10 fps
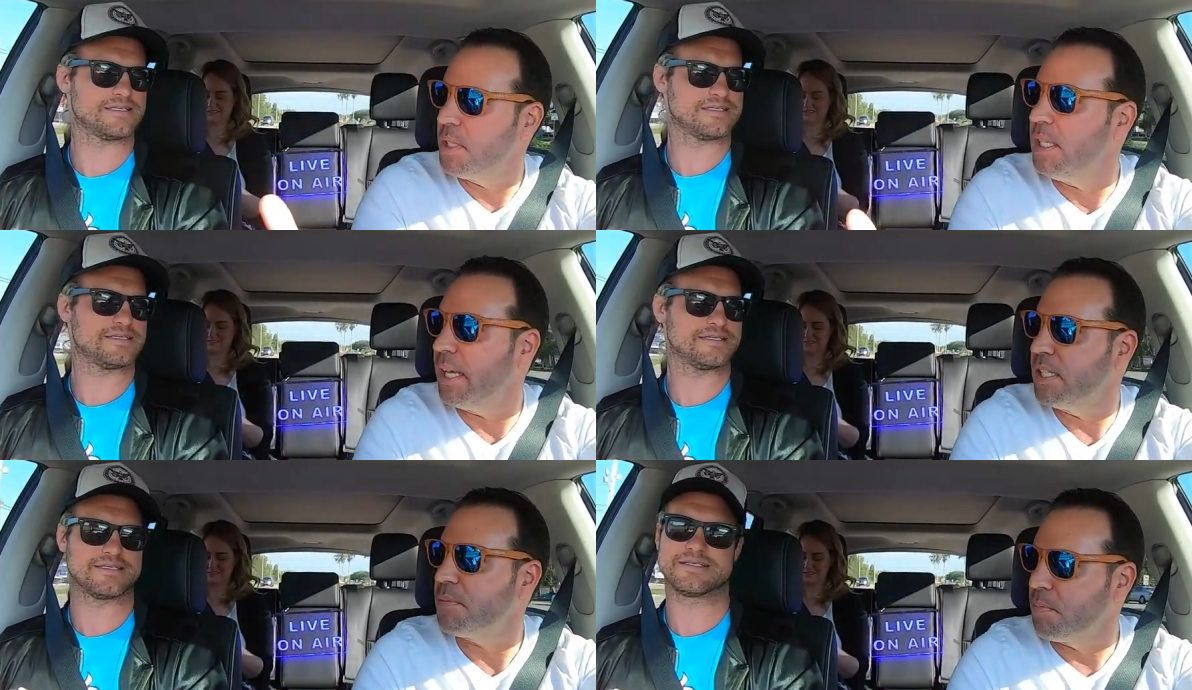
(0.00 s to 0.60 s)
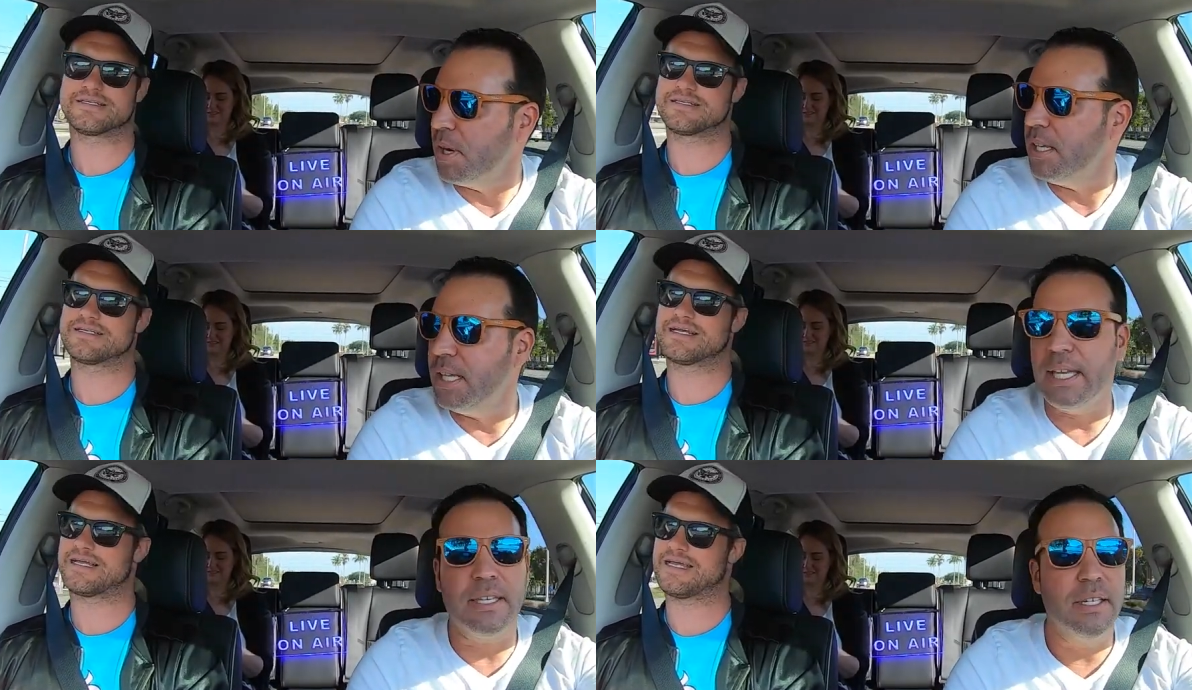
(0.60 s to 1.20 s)
Speaker 1: are like sprint.
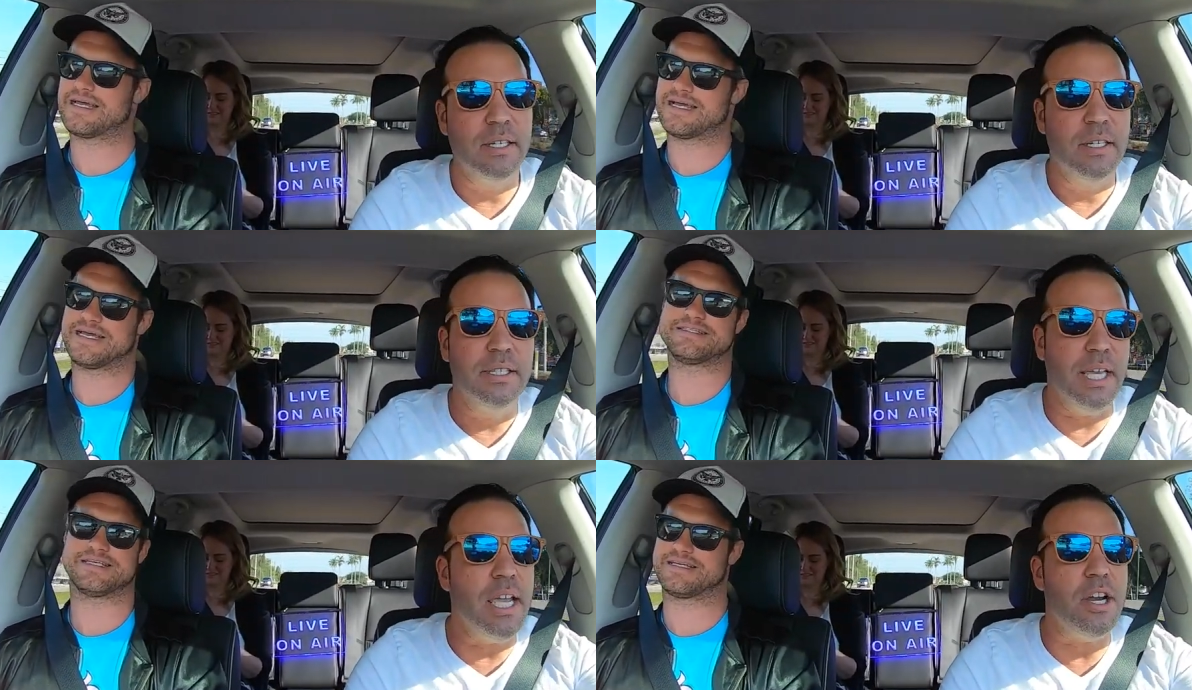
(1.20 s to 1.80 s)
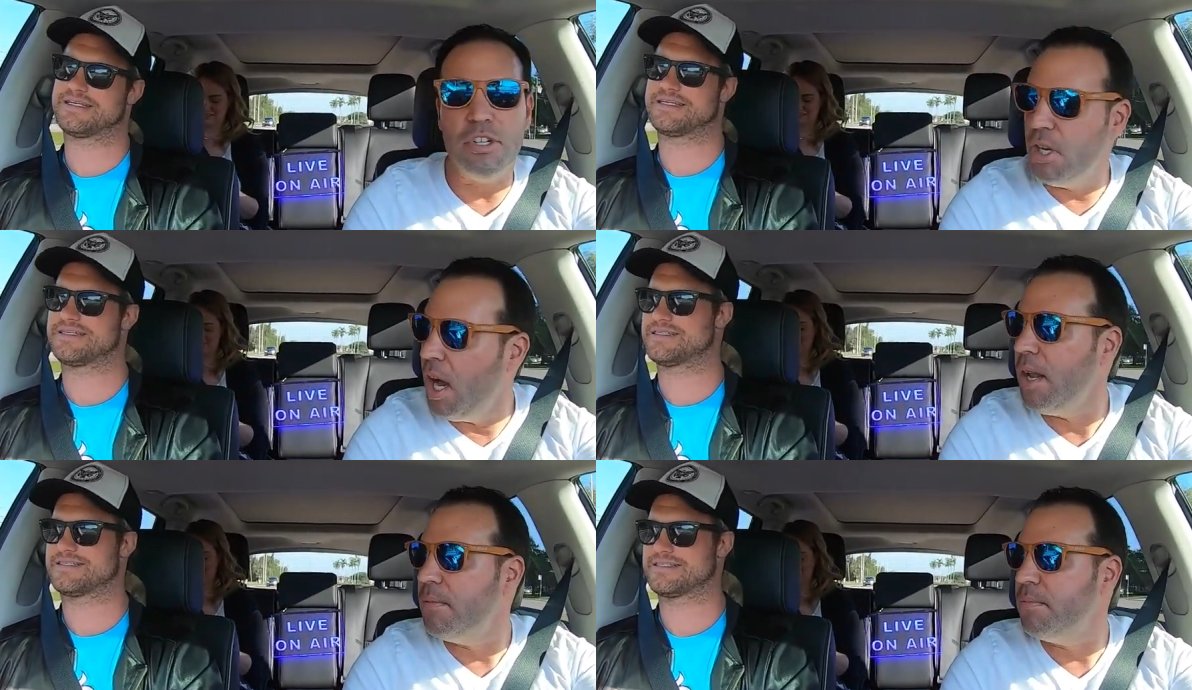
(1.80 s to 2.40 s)
Like yeah, they are
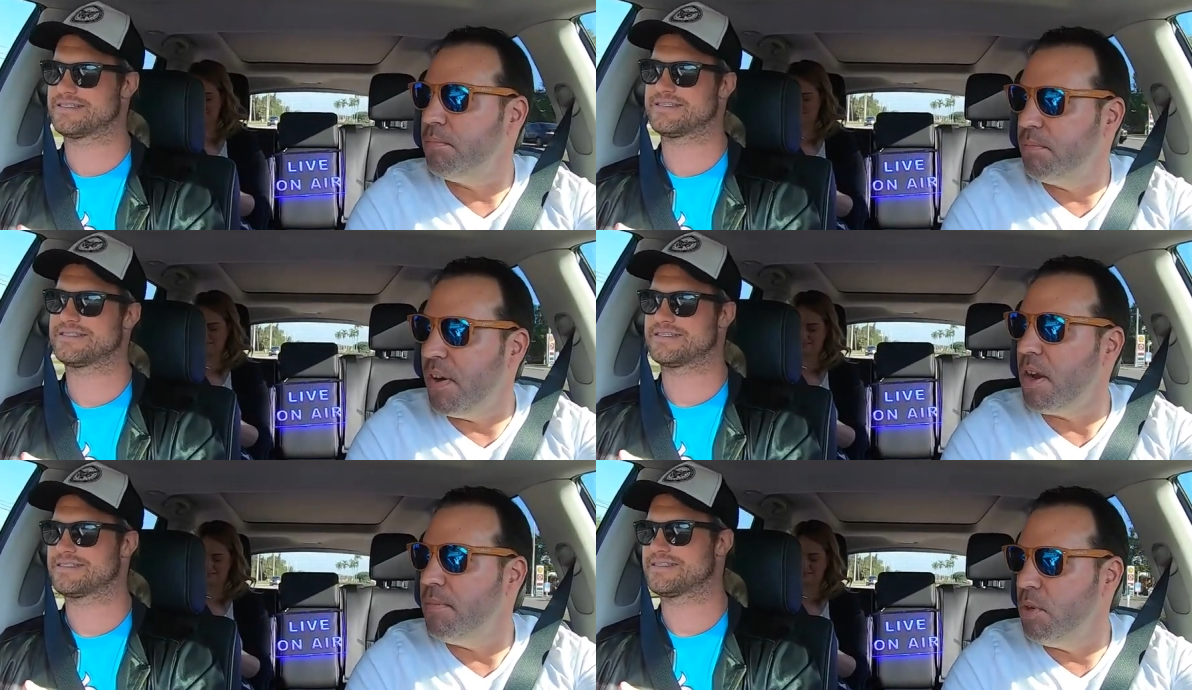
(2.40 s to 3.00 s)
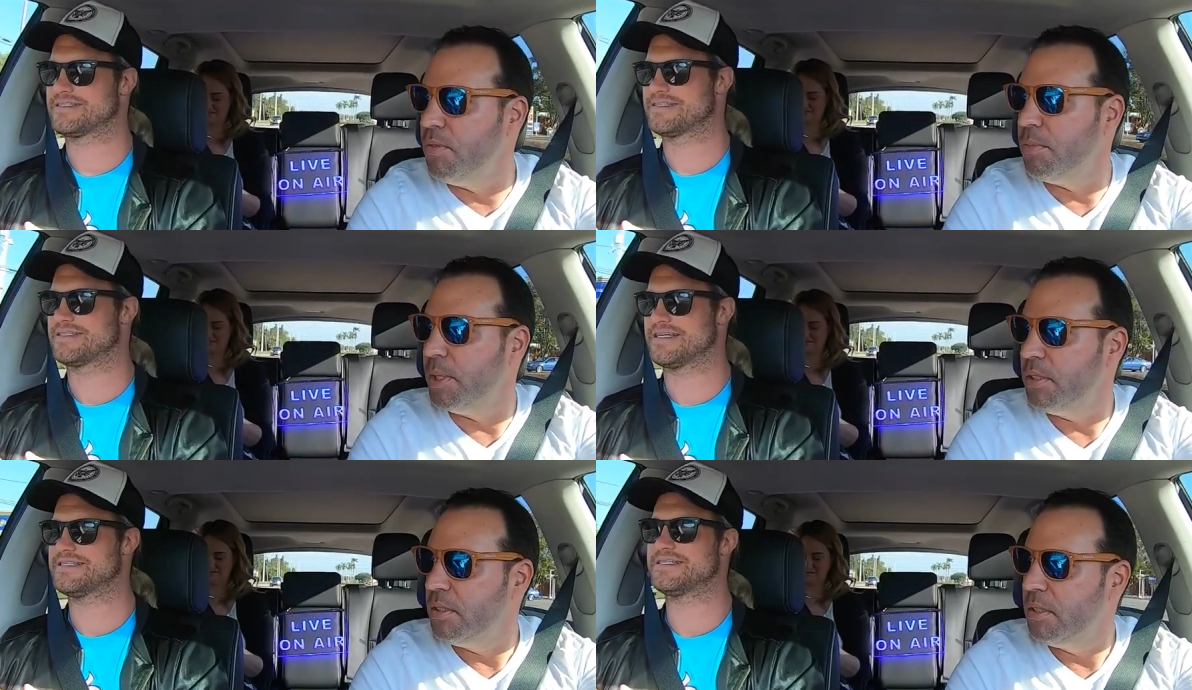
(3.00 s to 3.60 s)
not very
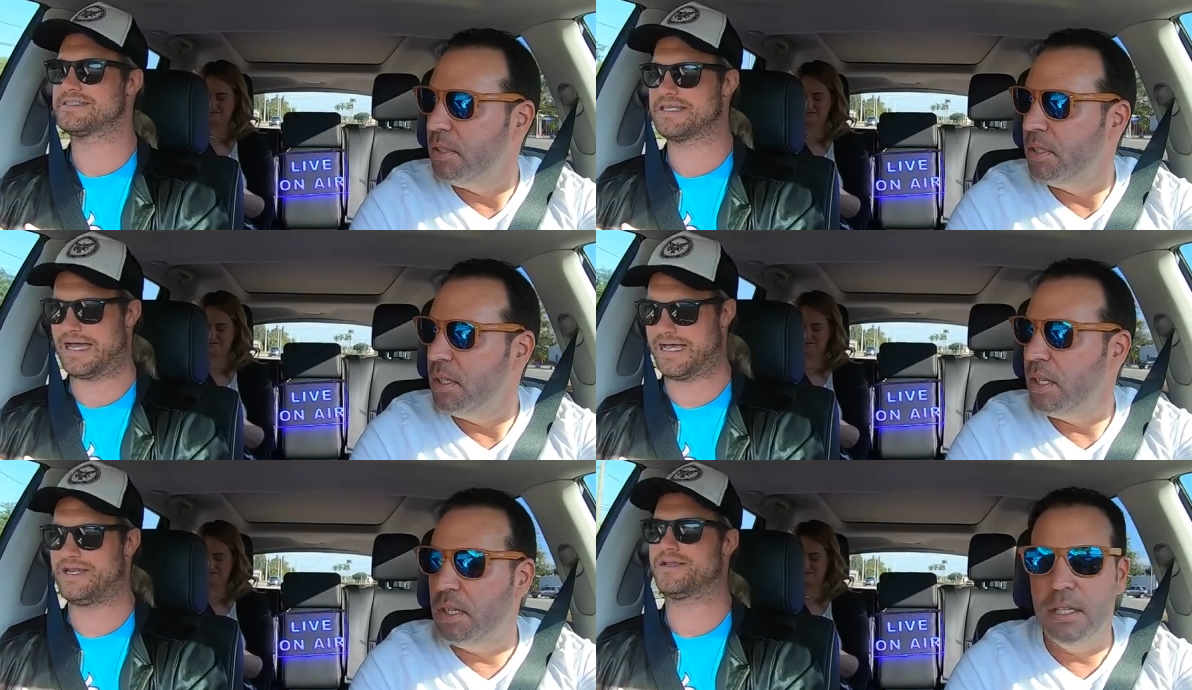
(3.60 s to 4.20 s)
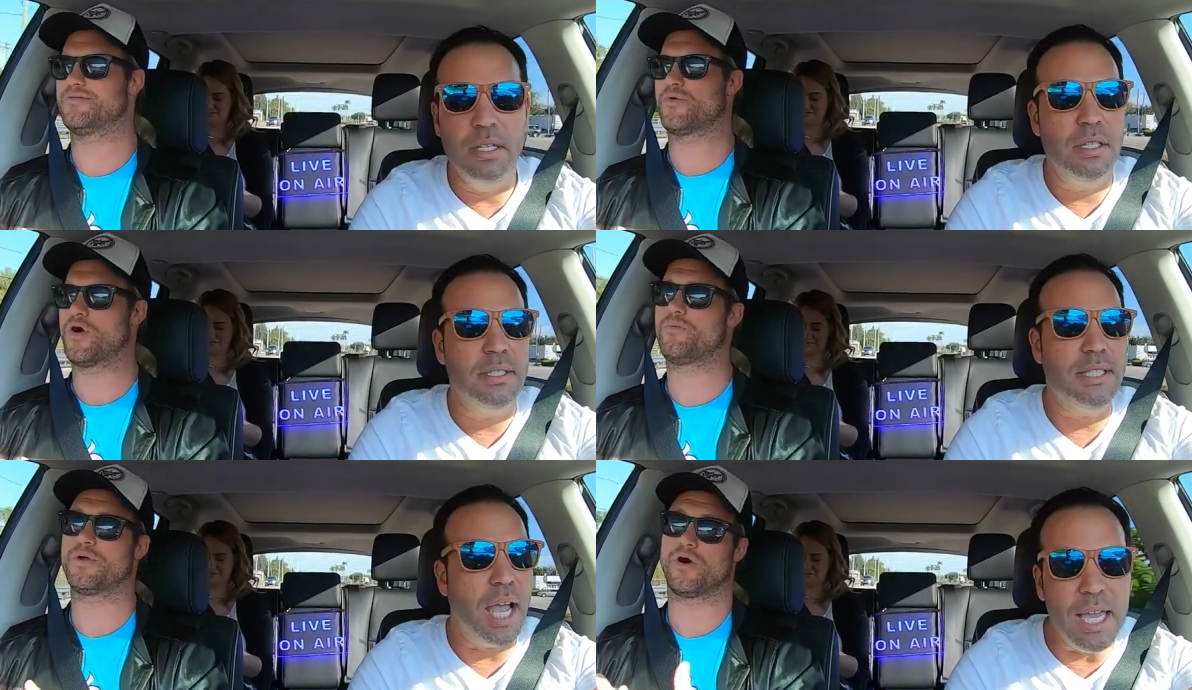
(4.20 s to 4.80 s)
Speaker 2: movable. It's a tight
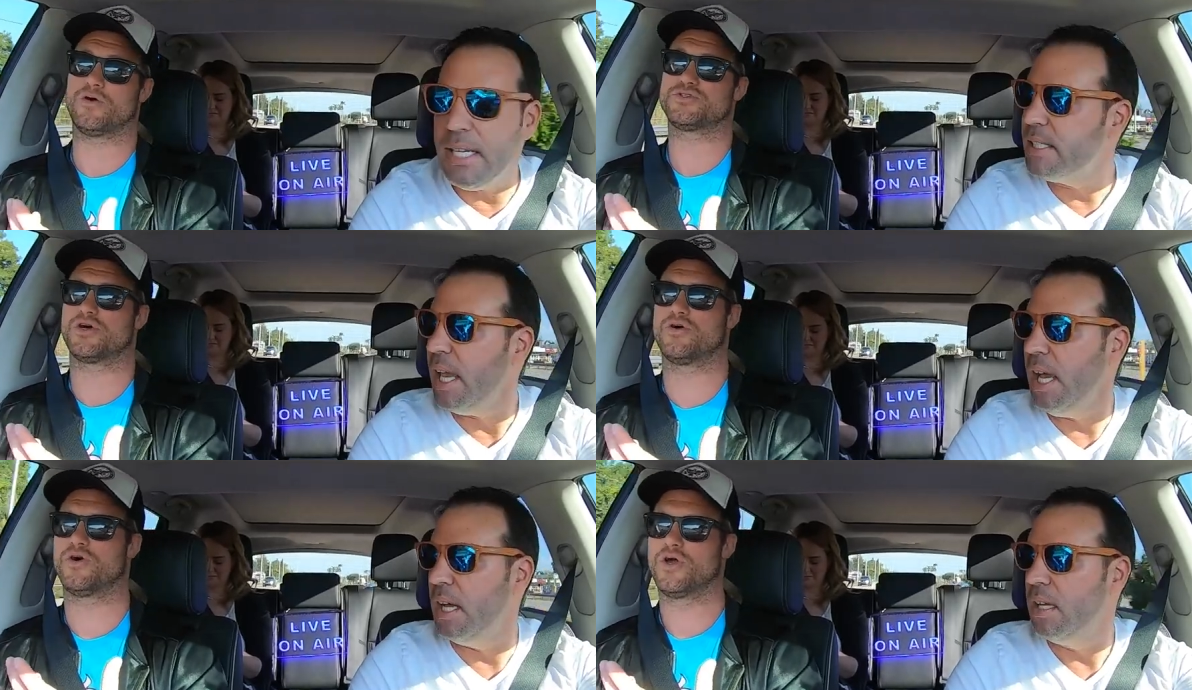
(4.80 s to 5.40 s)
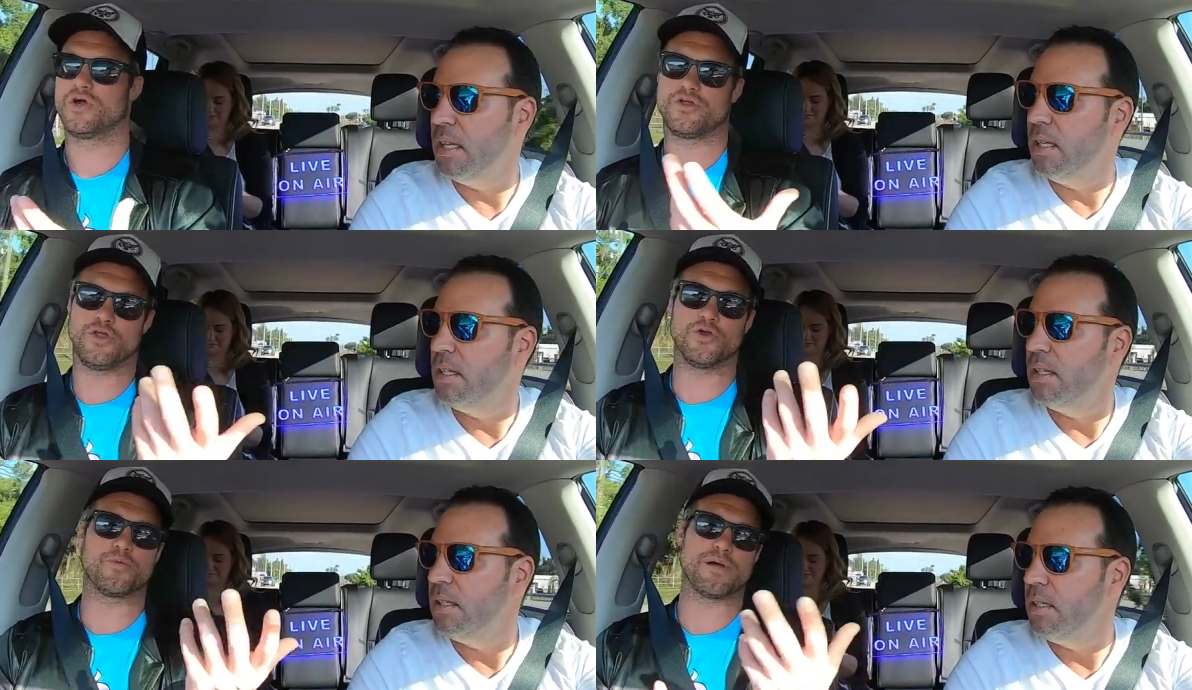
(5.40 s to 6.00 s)
rope. Tight also, as hell.
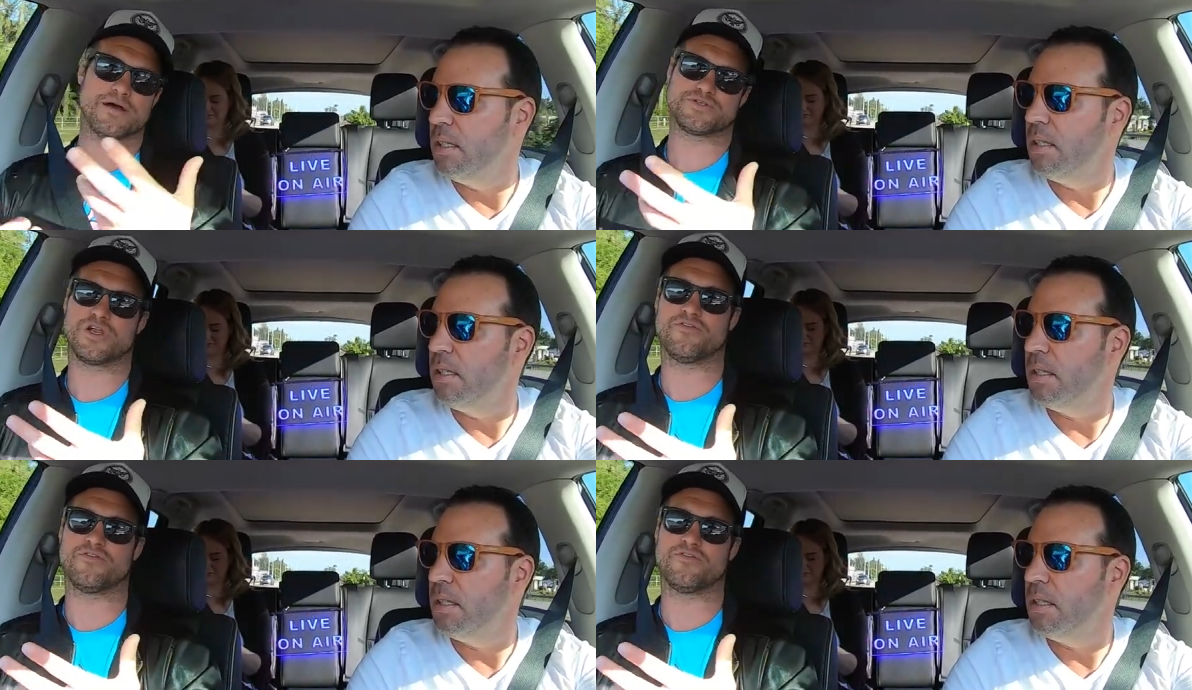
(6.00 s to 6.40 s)
You're bouncing